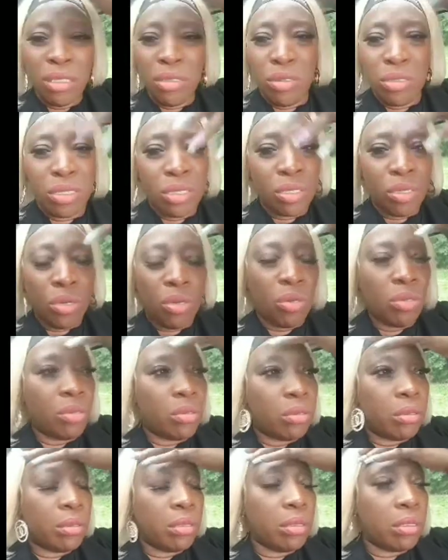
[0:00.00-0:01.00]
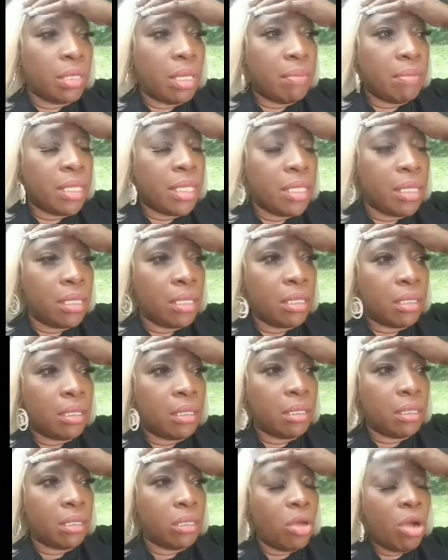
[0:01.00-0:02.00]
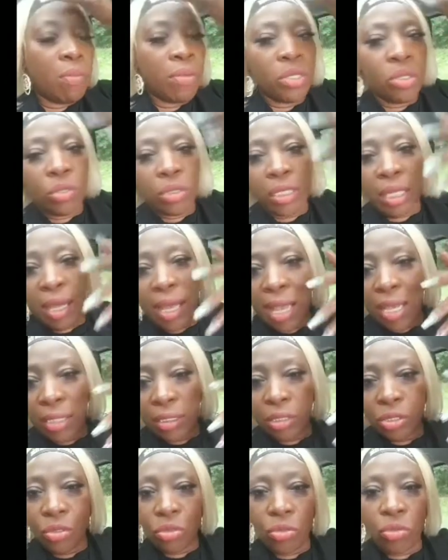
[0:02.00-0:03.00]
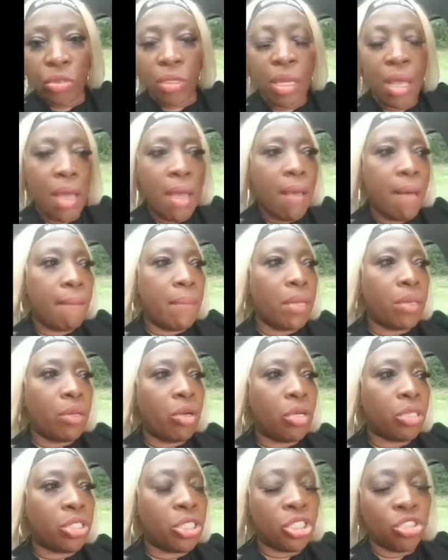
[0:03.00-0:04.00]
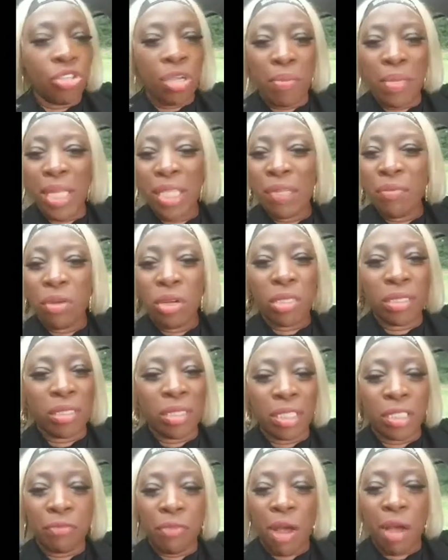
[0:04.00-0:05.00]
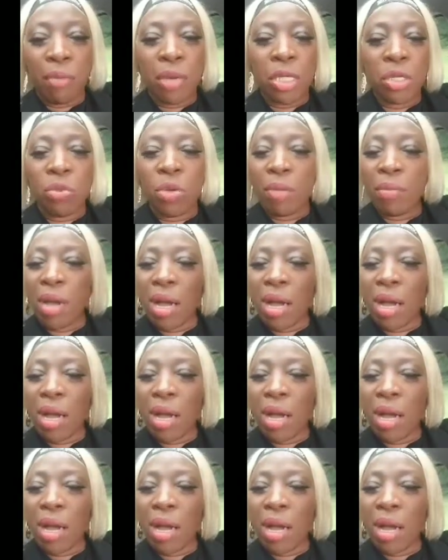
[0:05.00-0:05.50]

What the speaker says: So I mean, coming out of high school, I go straight. I not even go sixth form because the way I'm